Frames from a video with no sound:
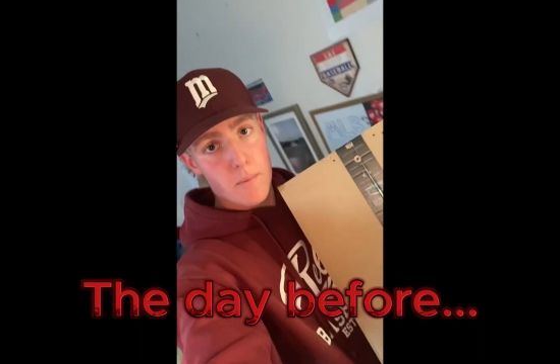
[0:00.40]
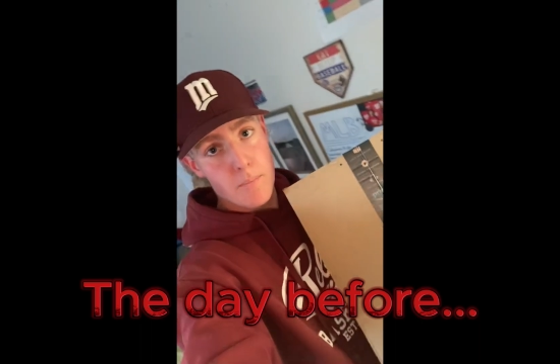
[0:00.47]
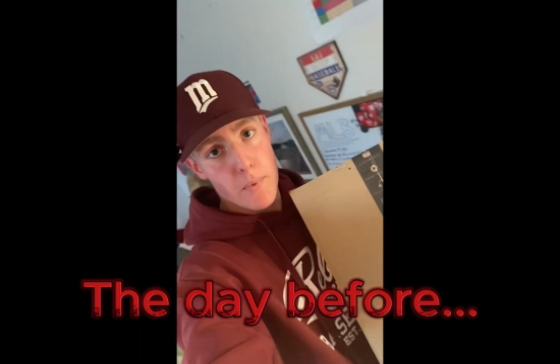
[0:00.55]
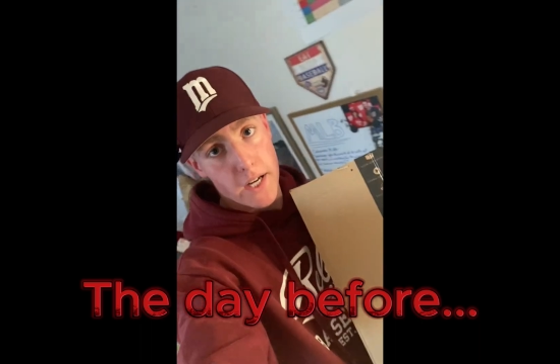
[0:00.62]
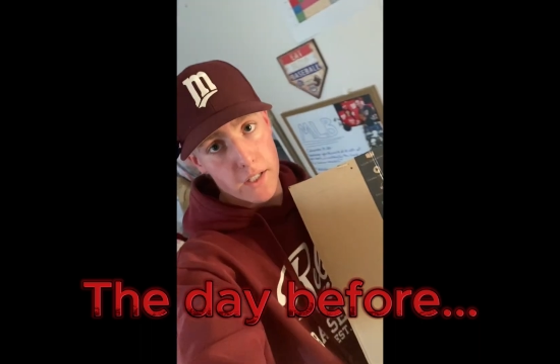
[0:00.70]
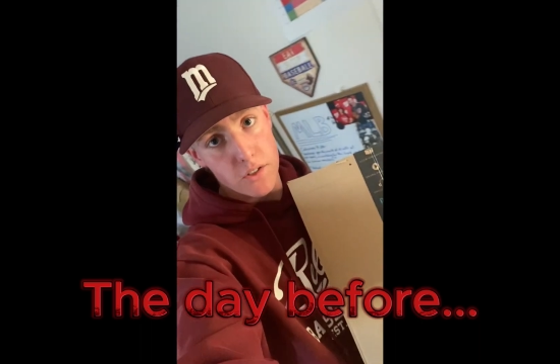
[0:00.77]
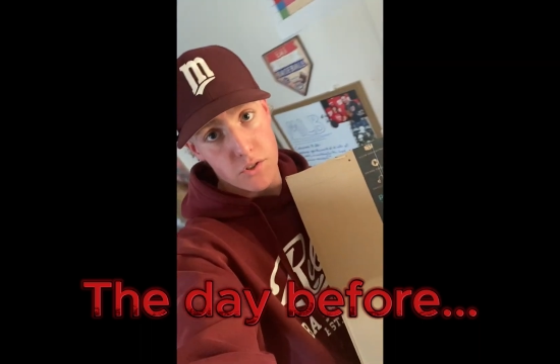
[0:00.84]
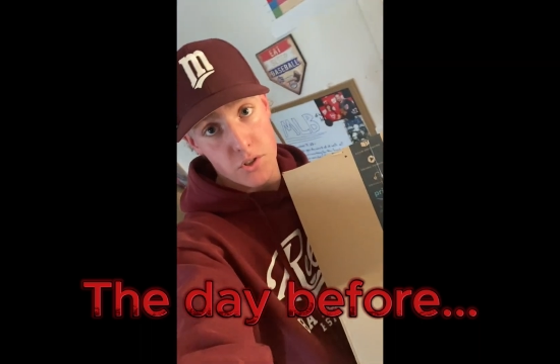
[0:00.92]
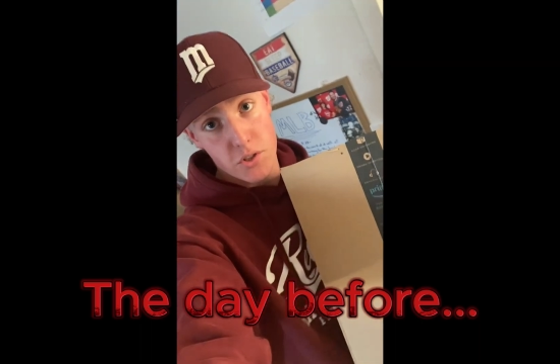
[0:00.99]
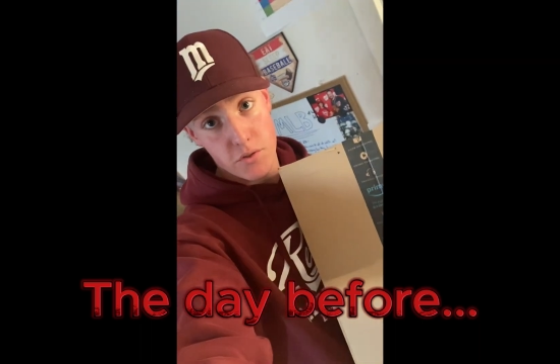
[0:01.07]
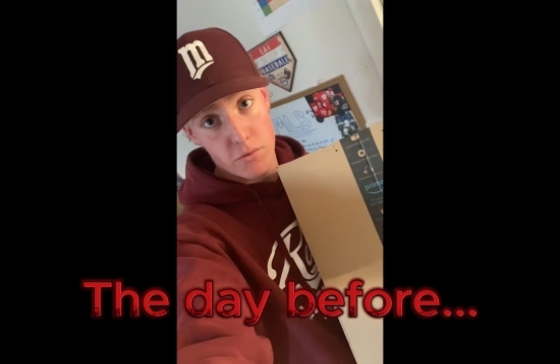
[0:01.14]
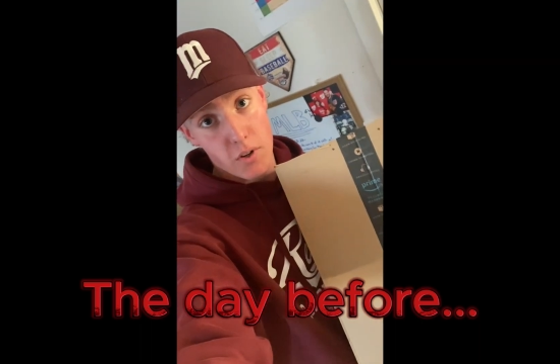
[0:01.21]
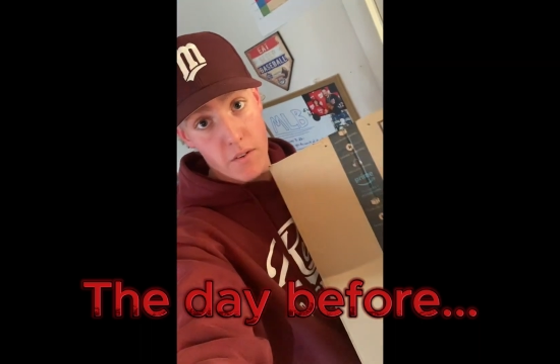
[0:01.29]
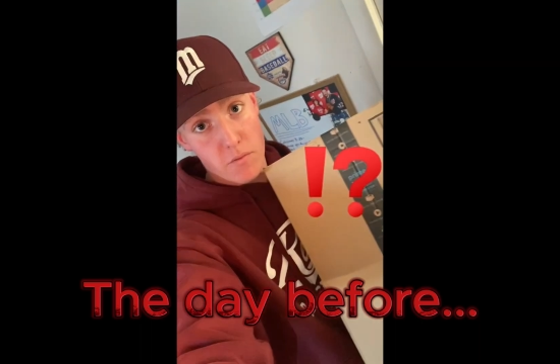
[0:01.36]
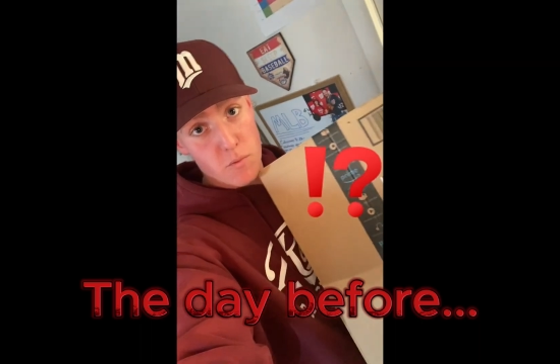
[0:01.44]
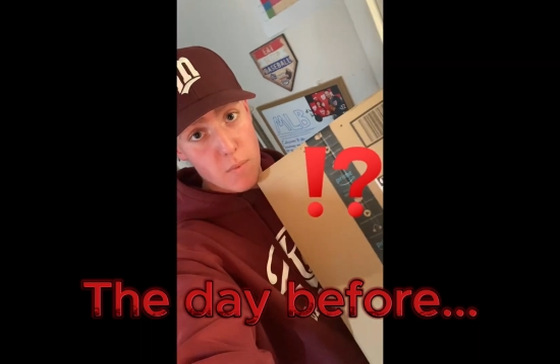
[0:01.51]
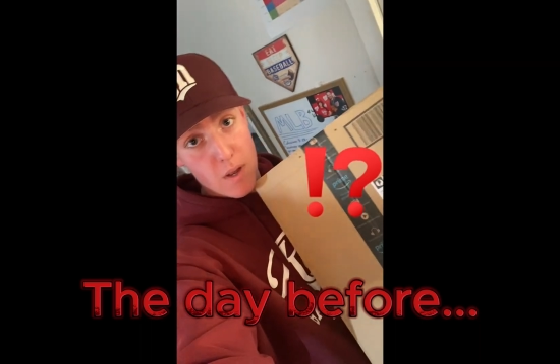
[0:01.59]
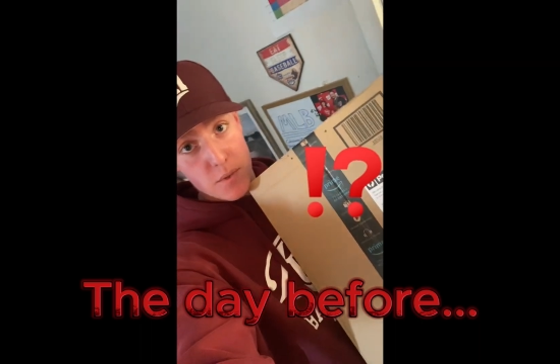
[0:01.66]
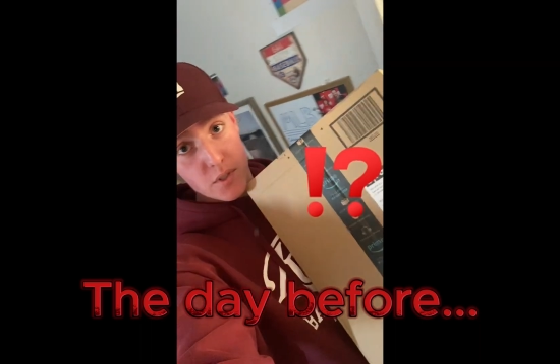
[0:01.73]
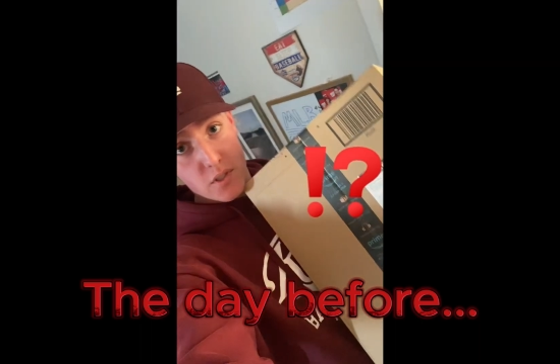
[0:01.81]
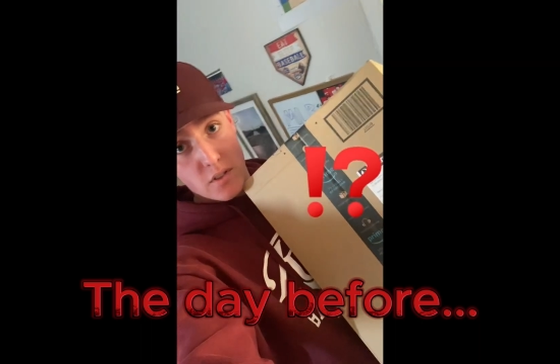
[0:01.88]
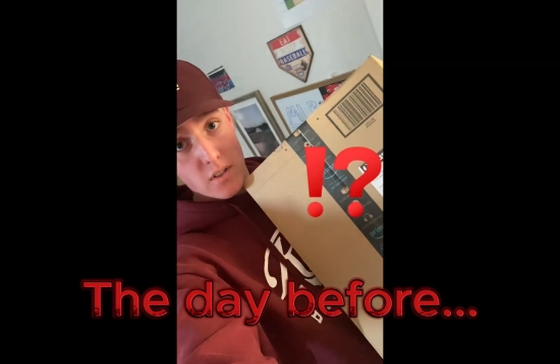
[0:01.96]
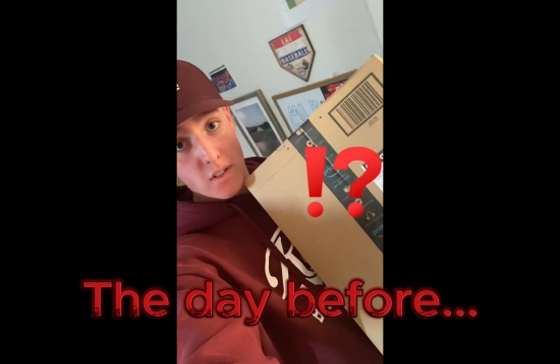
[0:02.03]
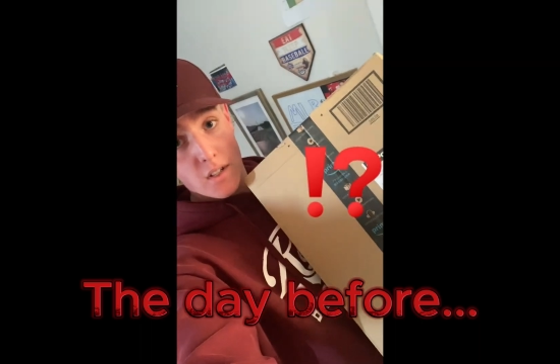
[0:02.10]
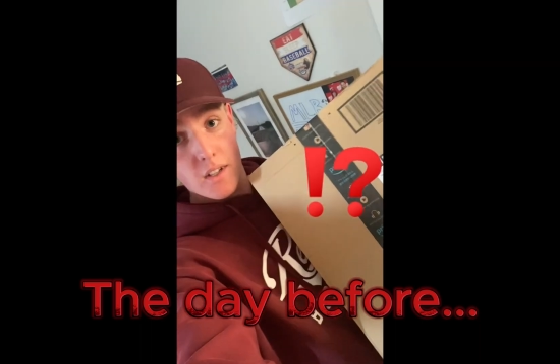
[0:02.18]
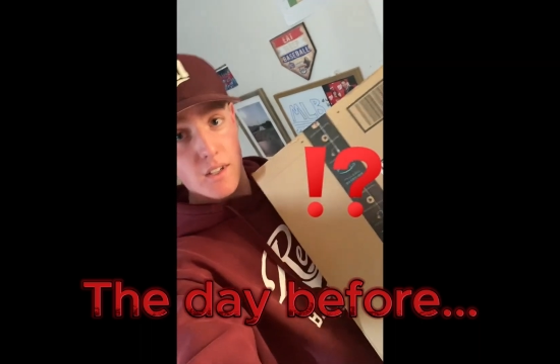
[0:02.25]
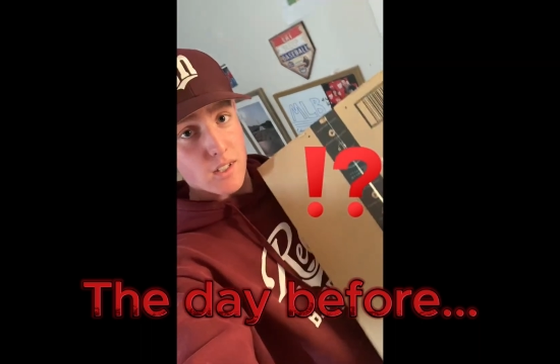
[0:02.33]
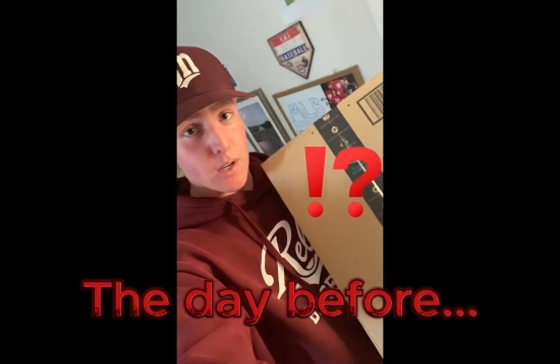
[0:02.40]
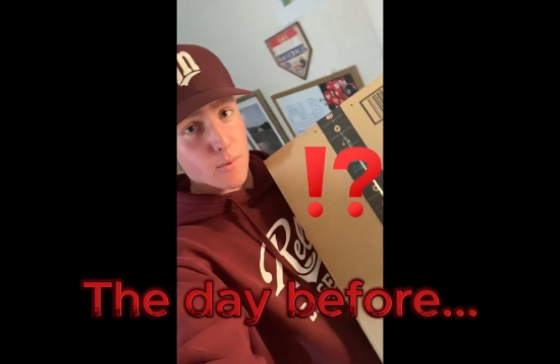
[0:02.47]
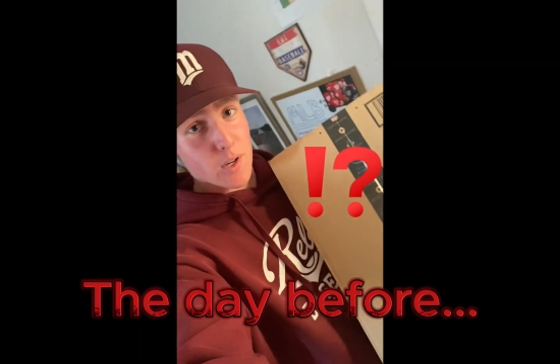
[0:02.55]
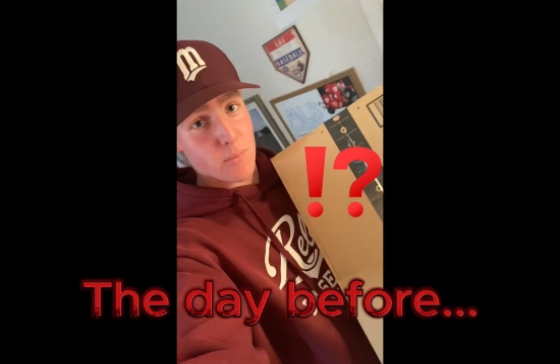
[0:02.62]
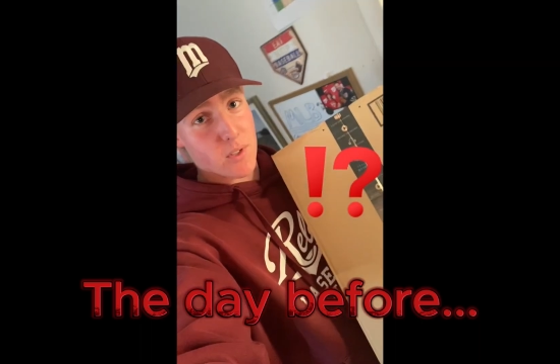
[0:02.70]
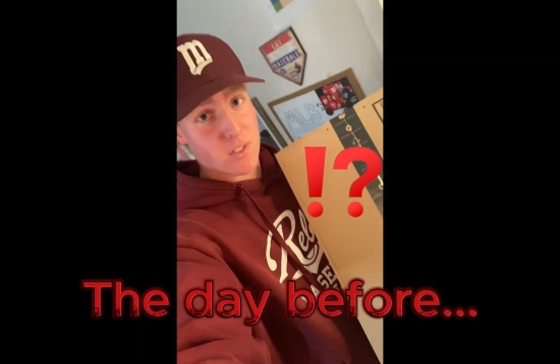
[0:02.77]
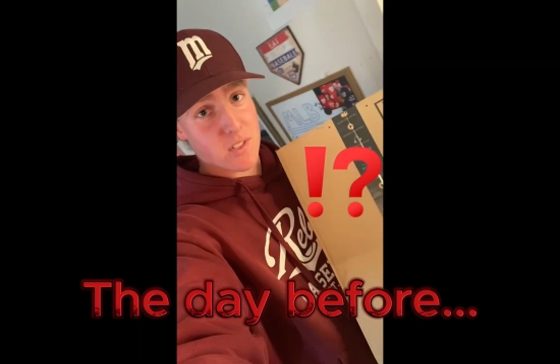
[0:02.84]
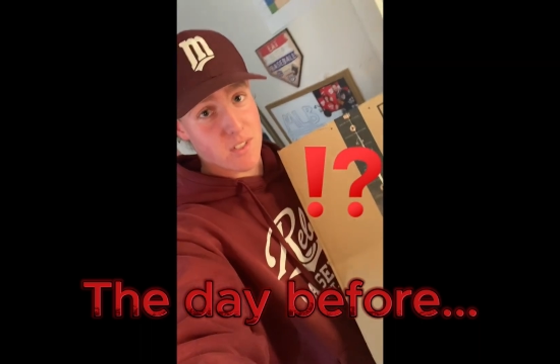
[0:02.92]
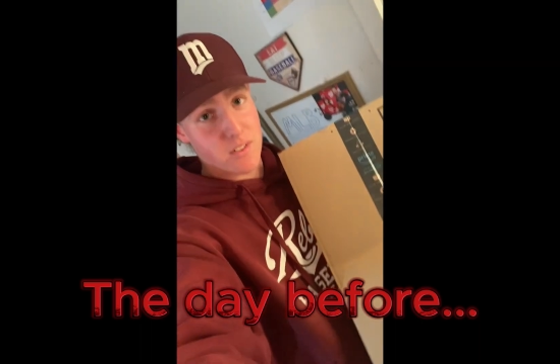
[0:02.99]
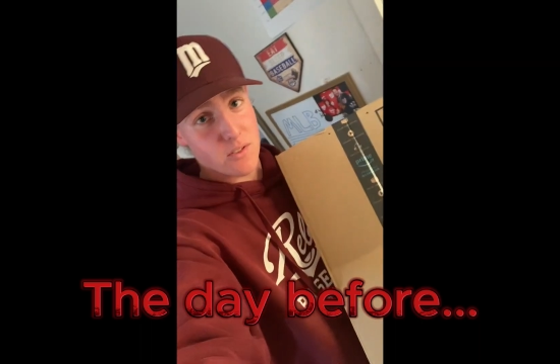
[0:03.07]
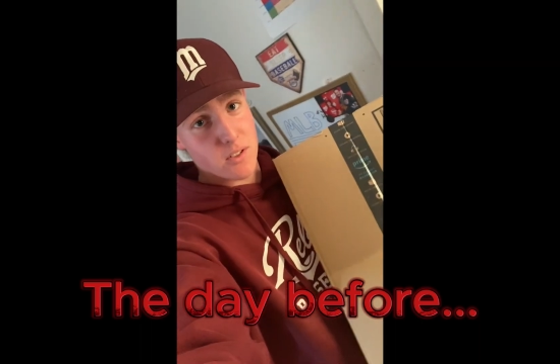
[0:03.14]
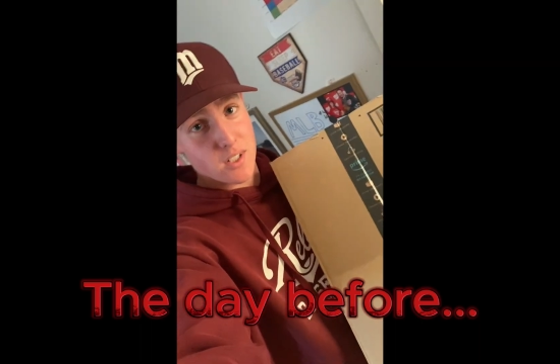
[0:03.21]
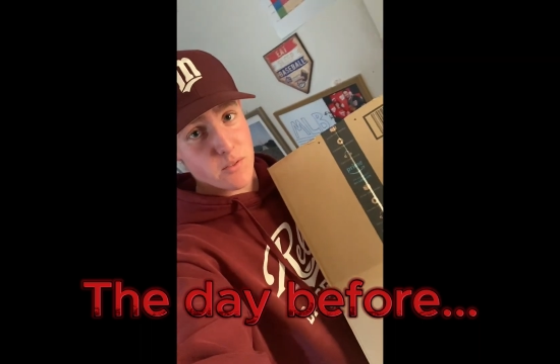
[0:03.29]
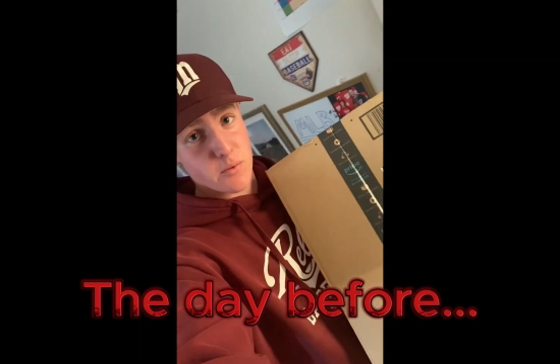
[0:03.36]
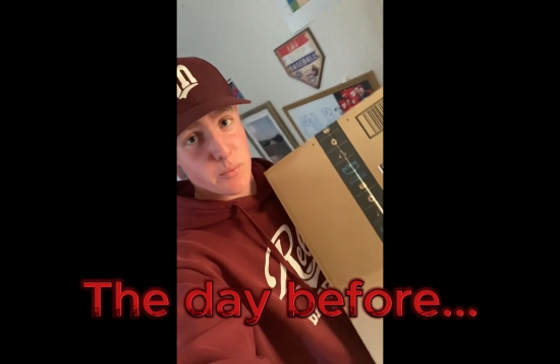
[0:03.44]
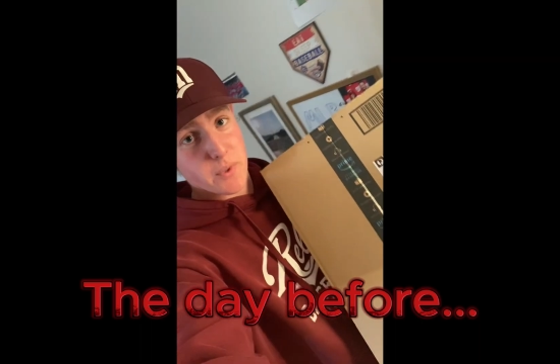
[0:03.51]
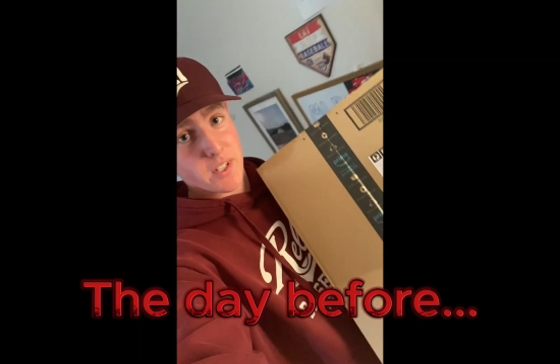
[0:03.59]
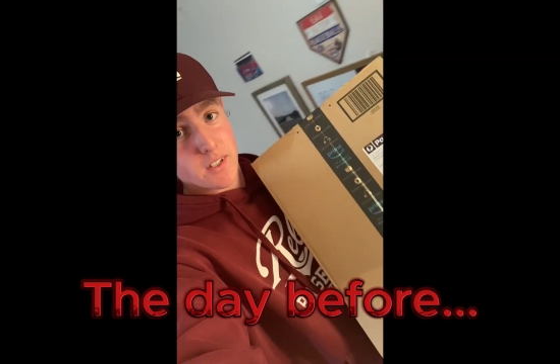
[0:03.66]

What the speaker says: Package just arrived from Amazon. Come and unbox this new glove with me.